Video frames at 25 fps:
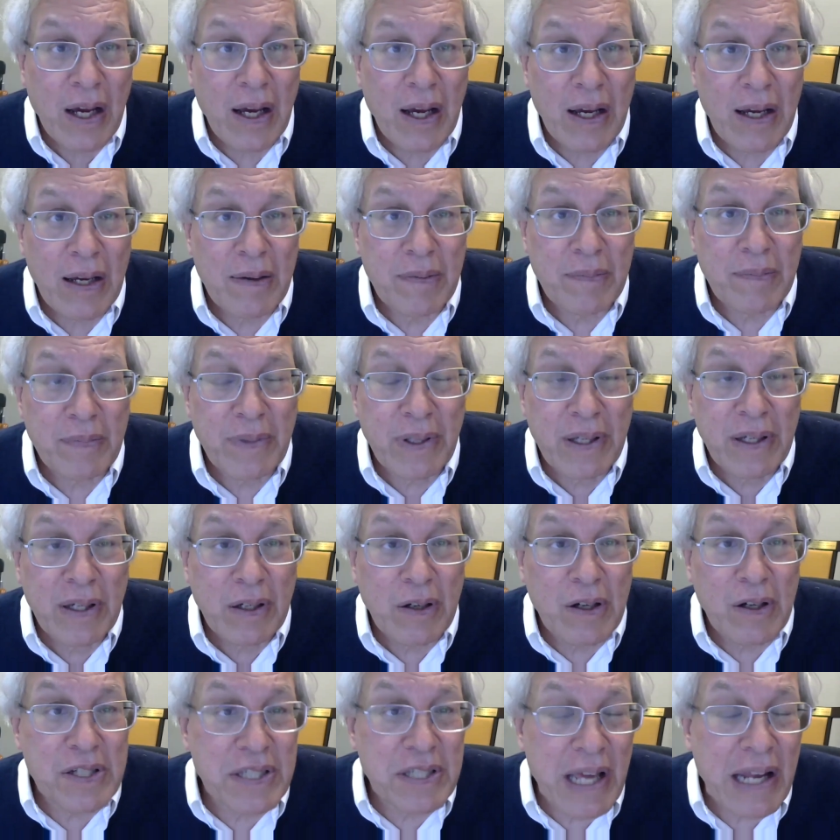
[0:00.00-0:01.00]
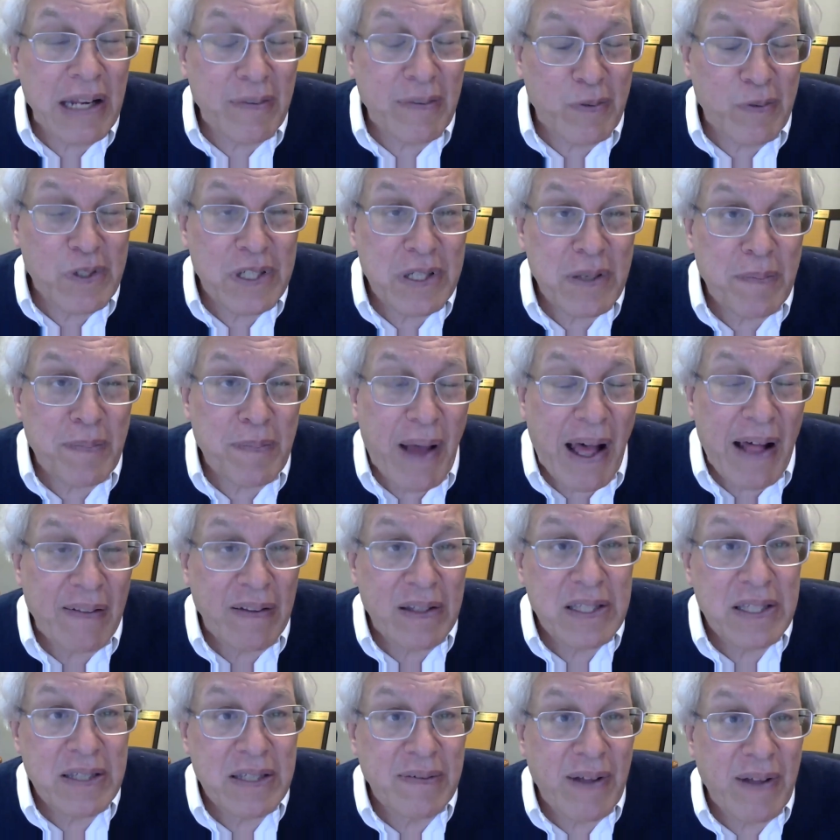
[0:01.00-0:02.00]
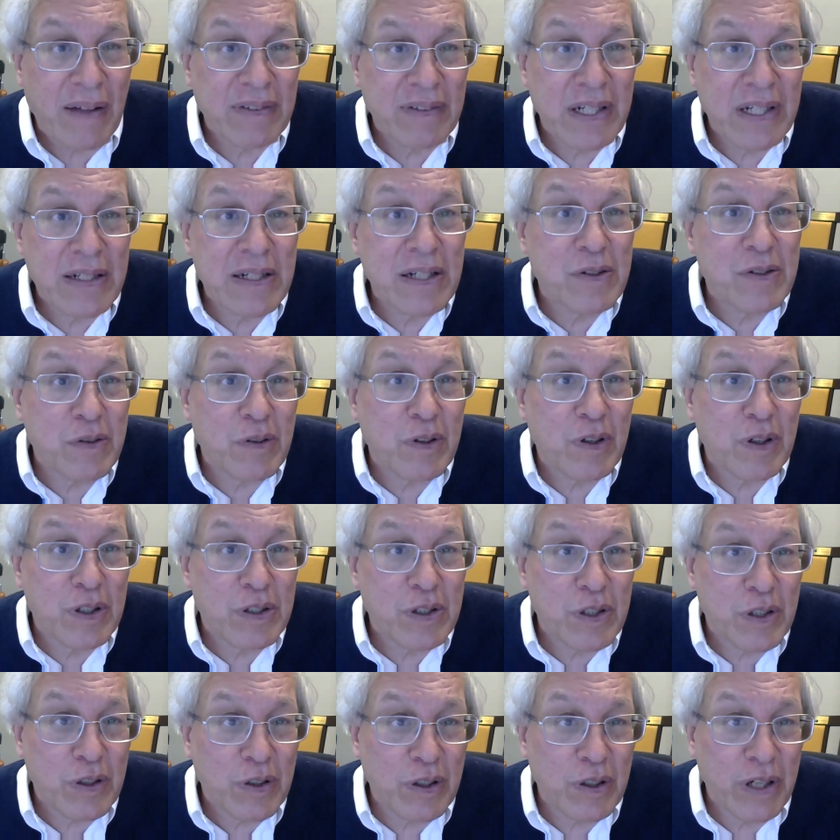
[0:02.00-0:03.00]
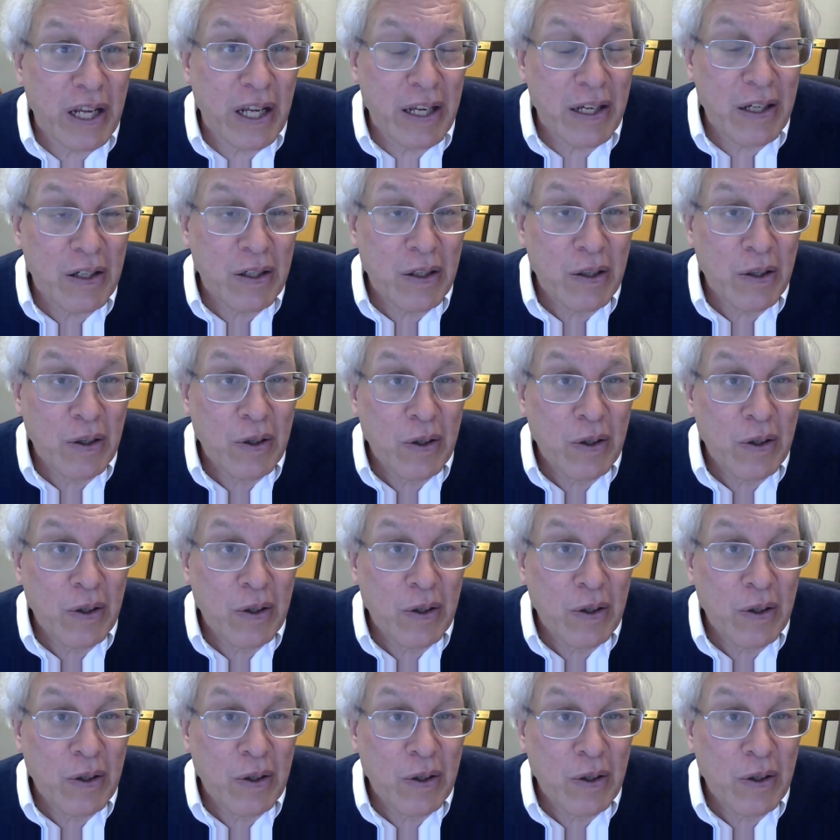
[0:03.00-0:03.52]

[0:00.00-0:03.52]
Um, Garcetti versus Ceballos involved the district attorney